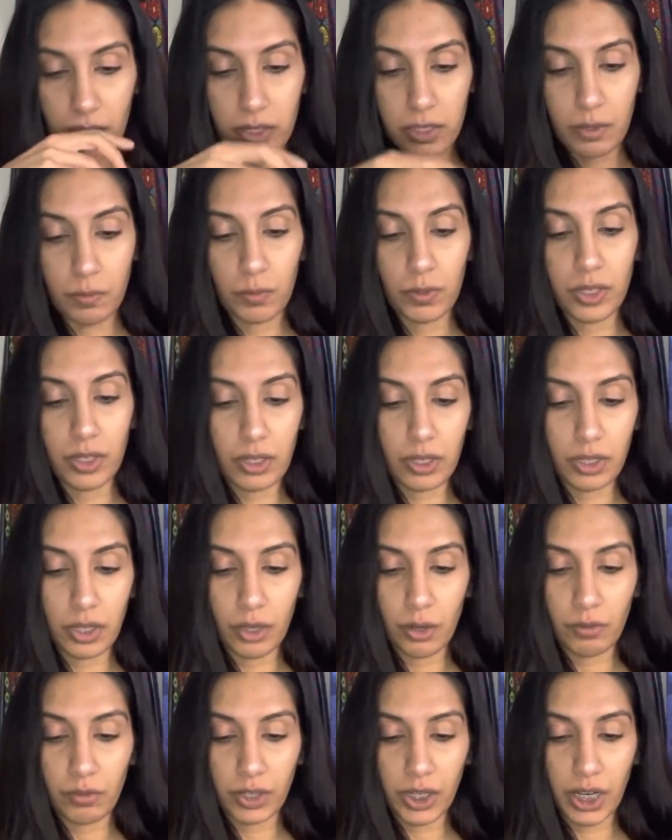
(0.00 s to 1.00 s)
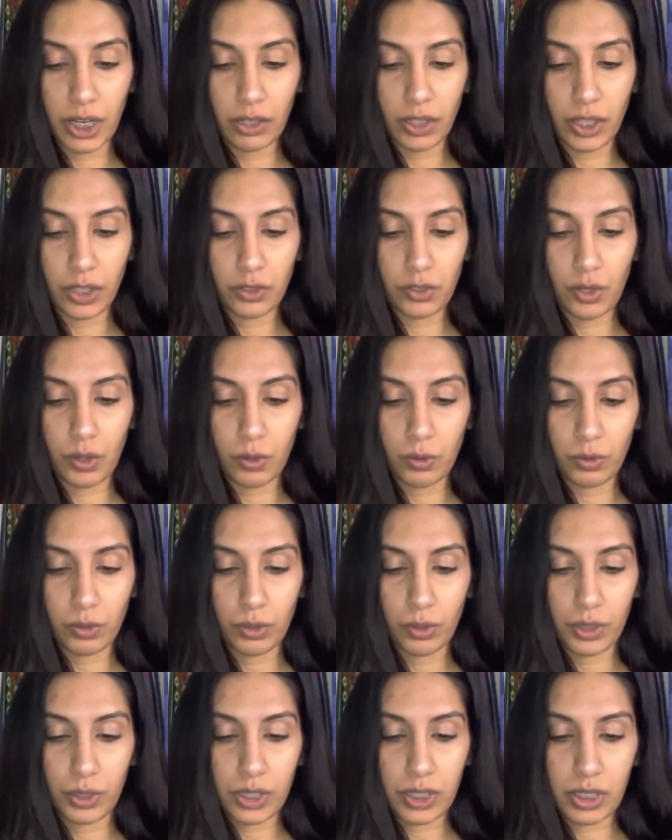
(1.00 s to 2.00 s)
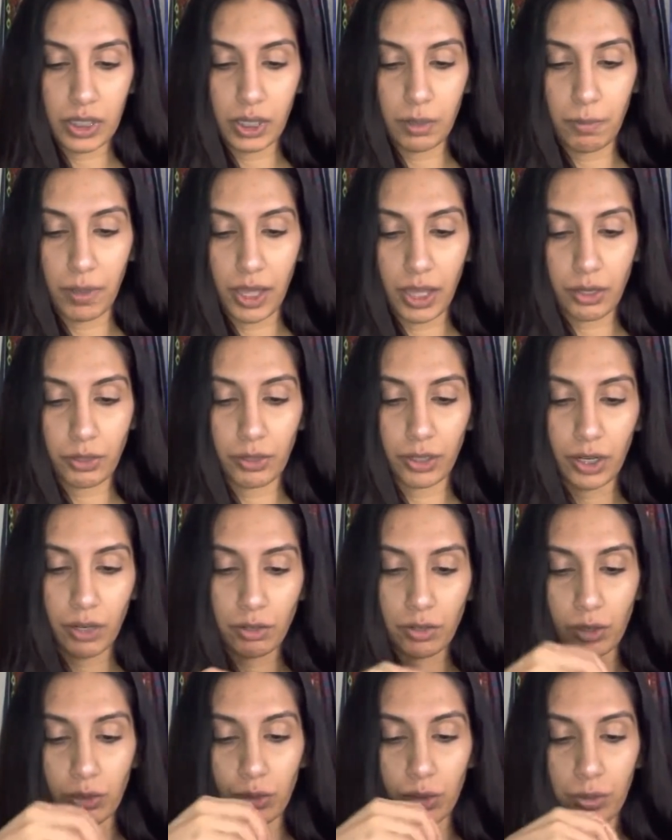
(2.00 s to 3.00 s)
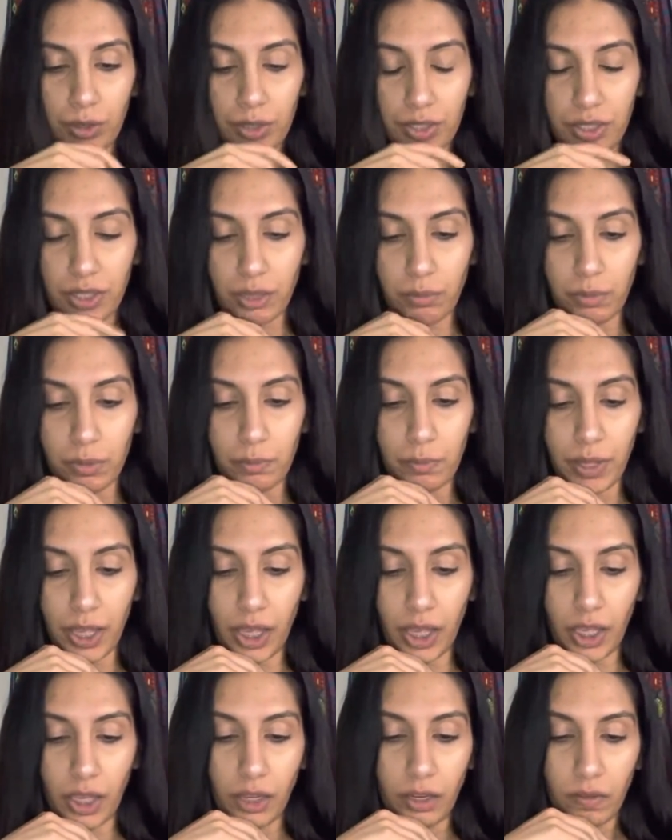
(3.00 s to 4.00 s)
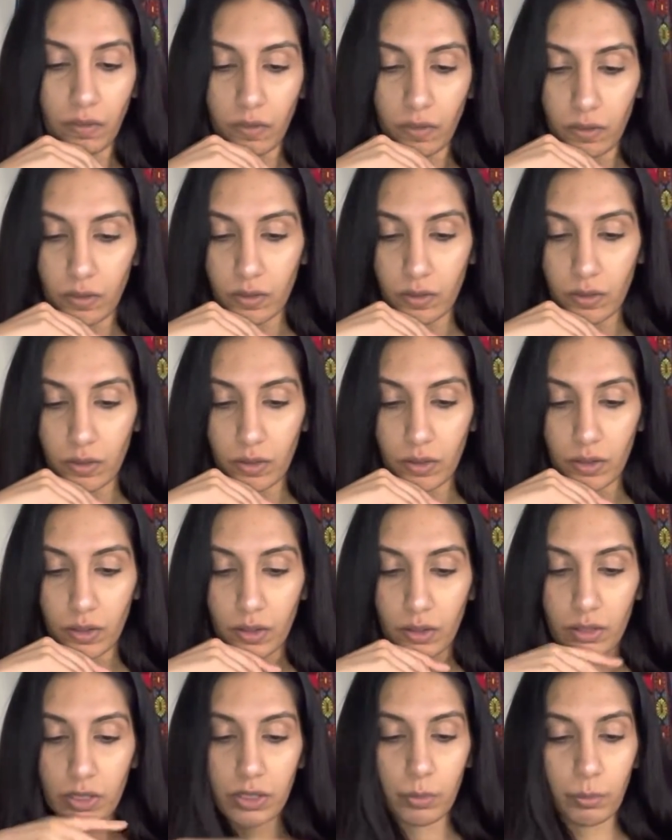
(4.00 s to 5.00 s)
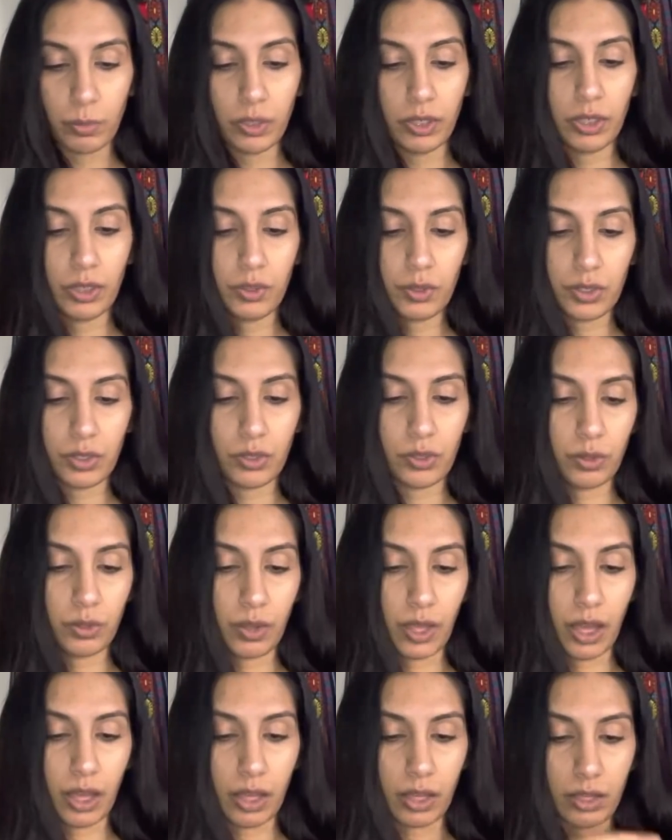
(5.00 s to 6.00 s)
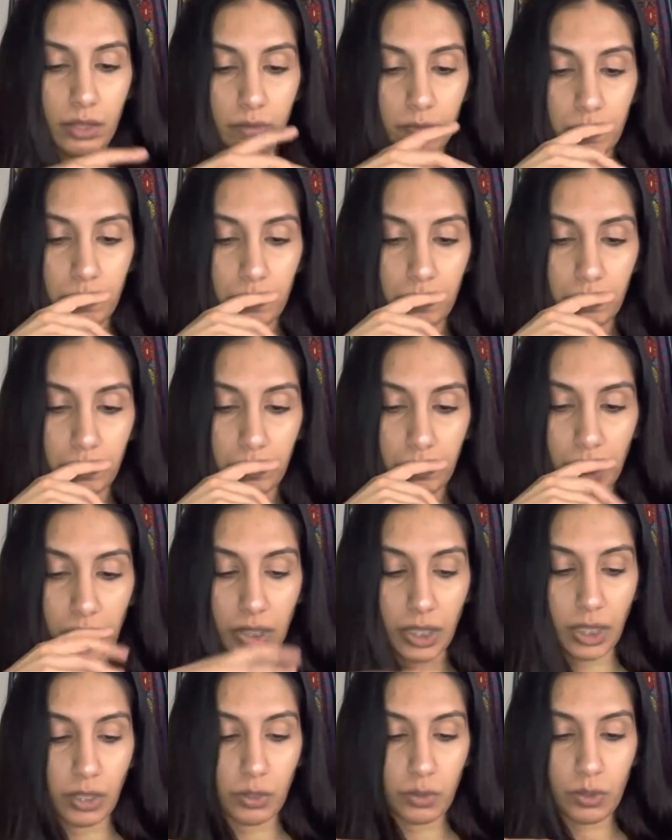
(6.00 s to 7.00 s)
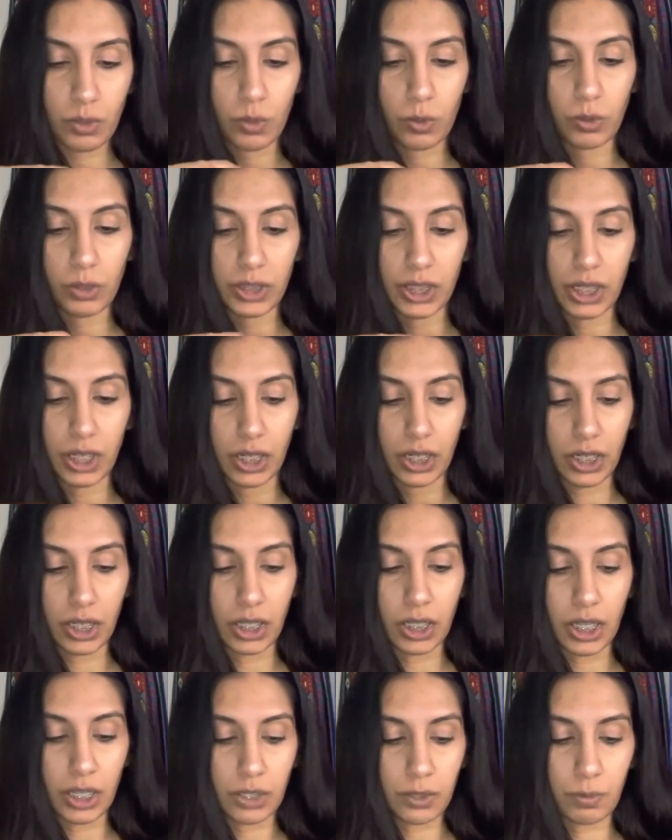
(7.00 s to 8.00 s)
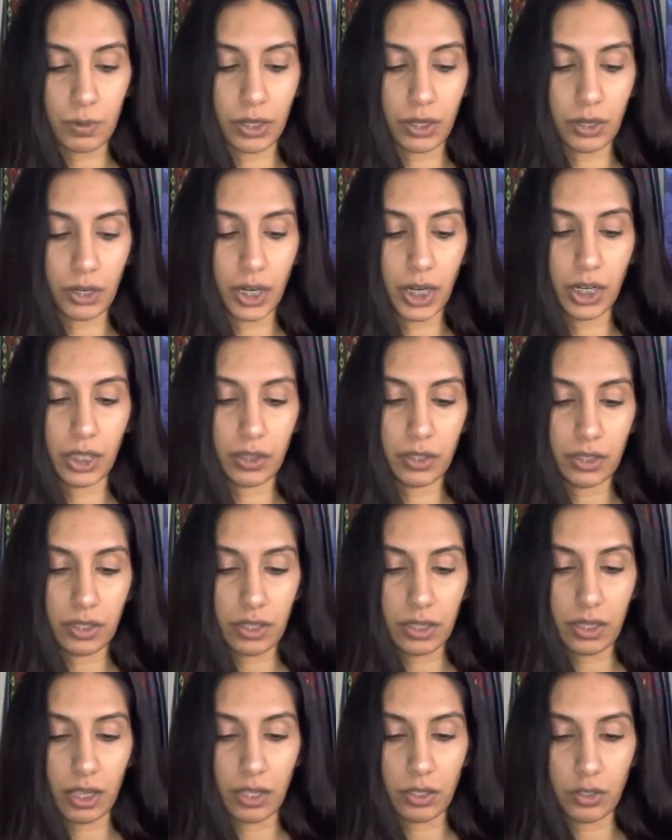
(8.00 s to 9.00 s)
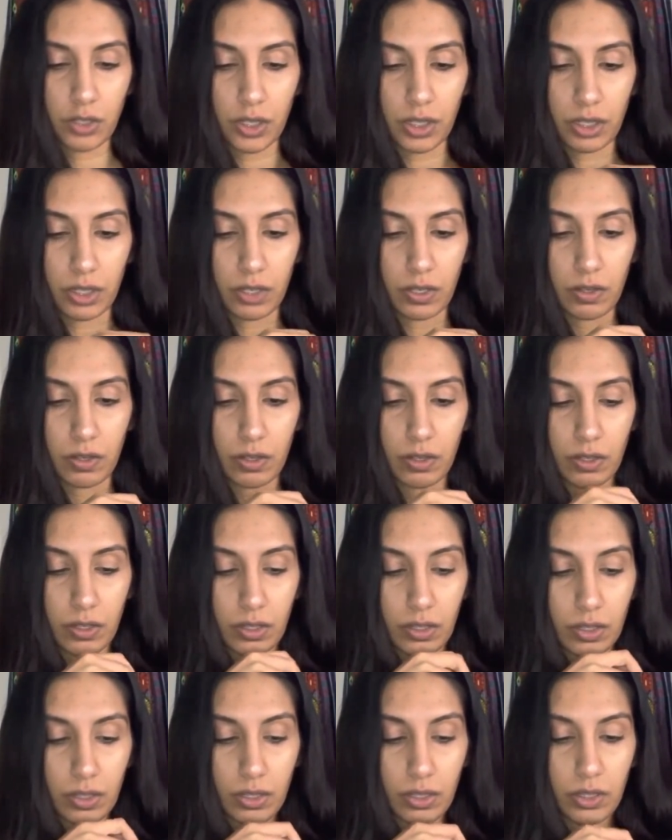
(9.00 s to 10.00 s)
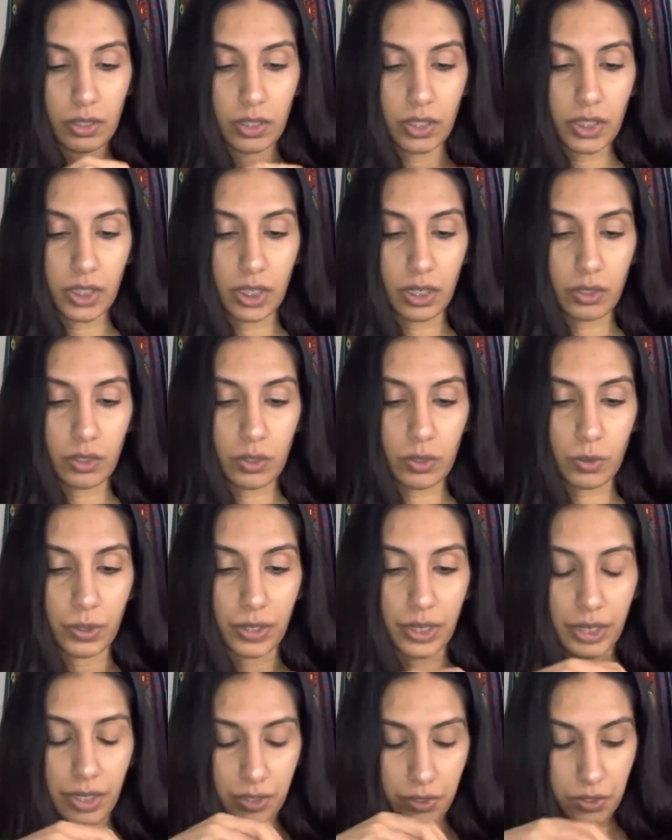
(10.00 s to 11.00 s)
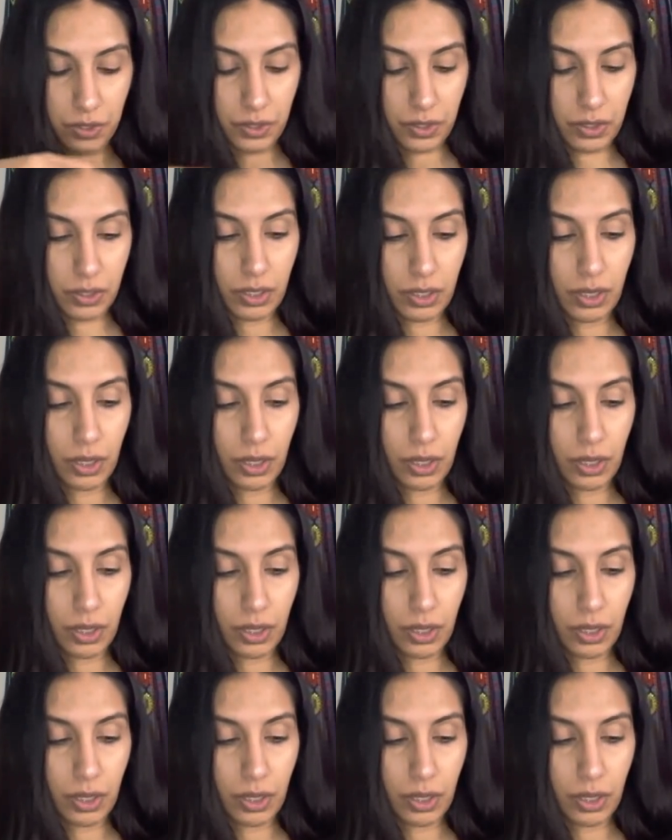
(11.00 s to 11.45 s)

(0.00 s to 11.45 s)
Someone, you ever hear like, don't go to sleep angry or don't go to sleep in pain? Someone used to do that. Like they used to hold it in, and that's what created this tension, the Ten of Swords.